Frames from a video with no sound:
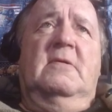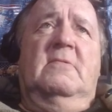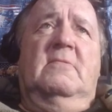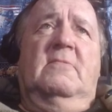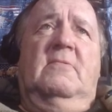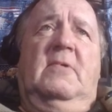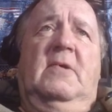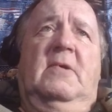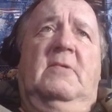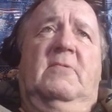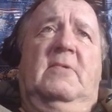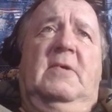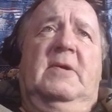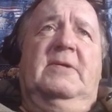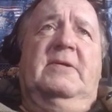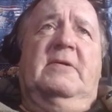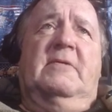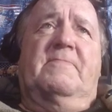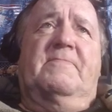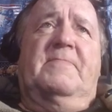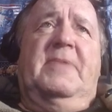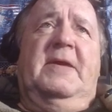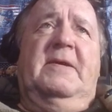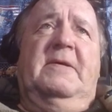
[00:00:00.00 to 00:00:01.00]
Well, while they're
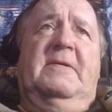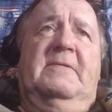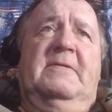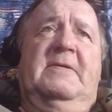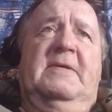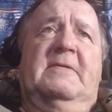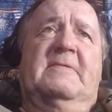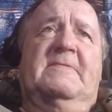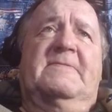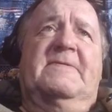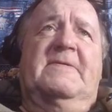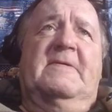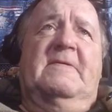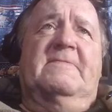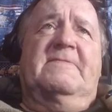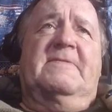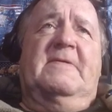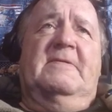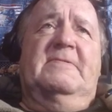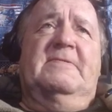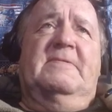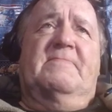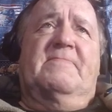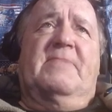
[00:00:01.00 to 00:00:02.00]
patting themselves
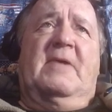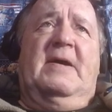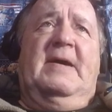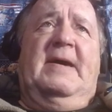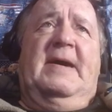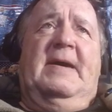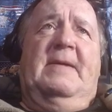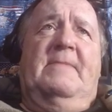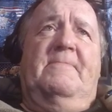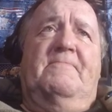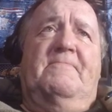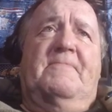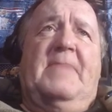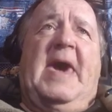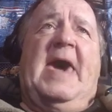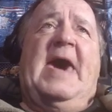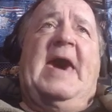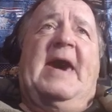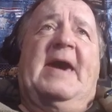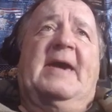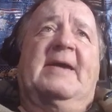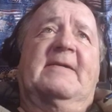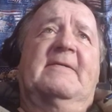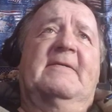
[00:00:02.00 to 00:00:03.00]
on the
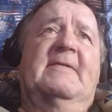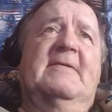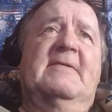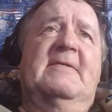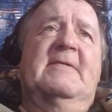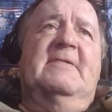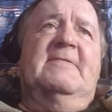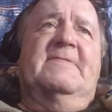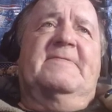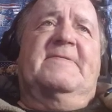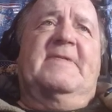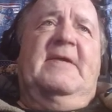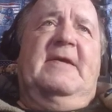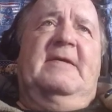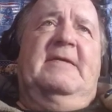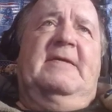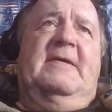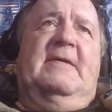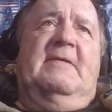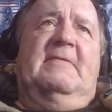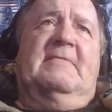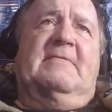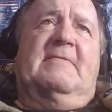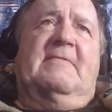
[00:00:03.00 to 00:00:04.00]
back saying
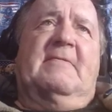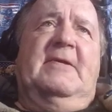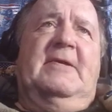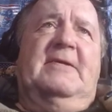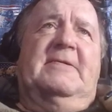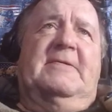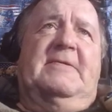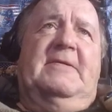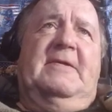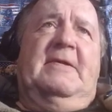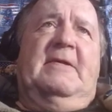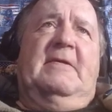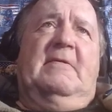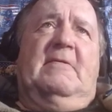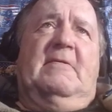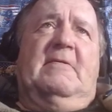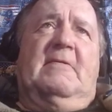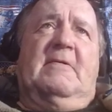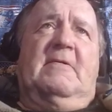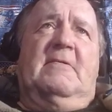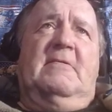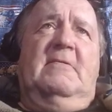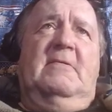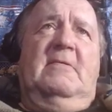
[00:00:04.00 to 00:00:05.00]
how great they
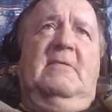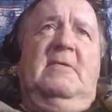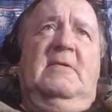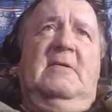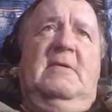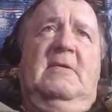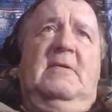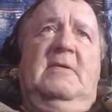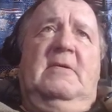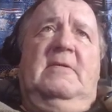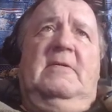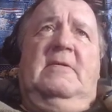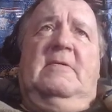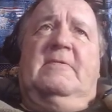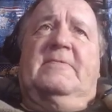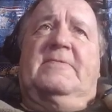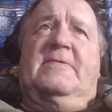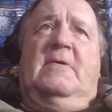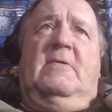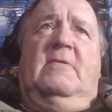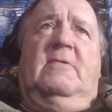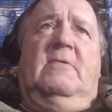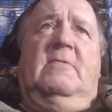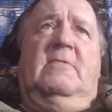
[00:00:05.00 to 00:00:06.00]
are, there's a
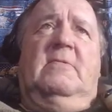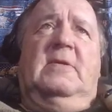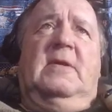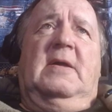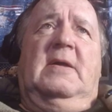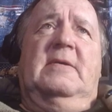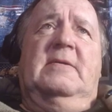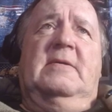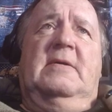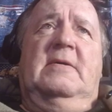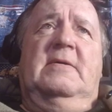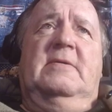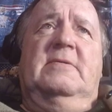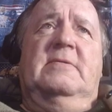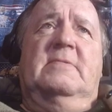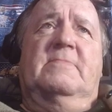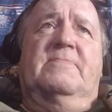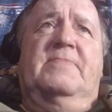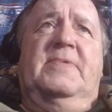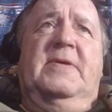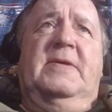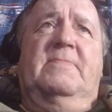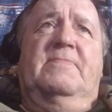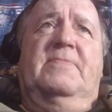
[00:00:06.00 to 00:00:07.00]
whole lot of other
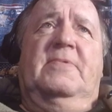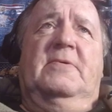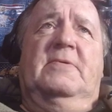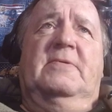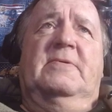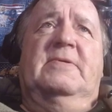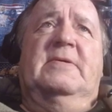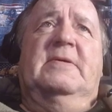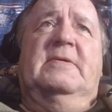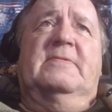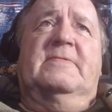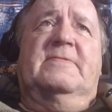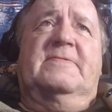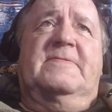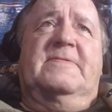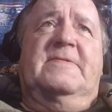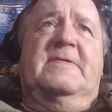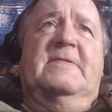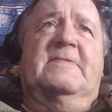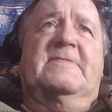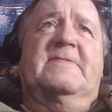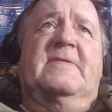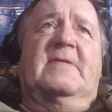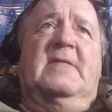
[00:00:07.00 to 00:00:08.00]
people that's
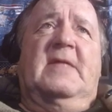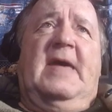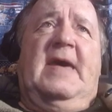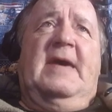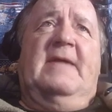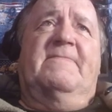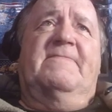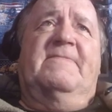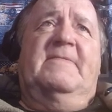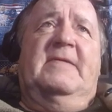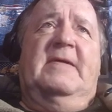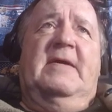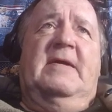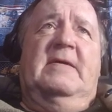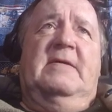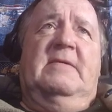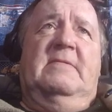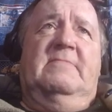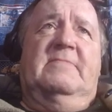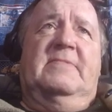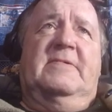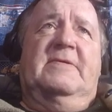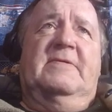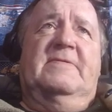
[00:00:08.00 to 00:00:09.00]
just laughing at
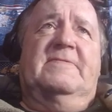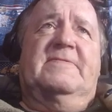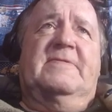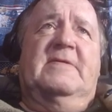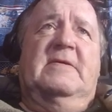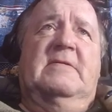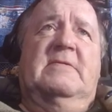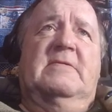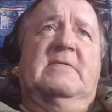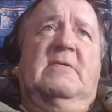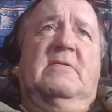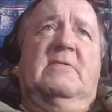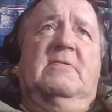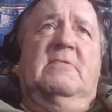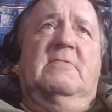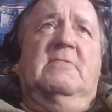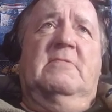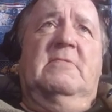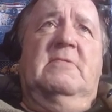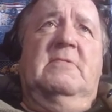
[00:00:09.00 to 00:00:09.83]
them because they know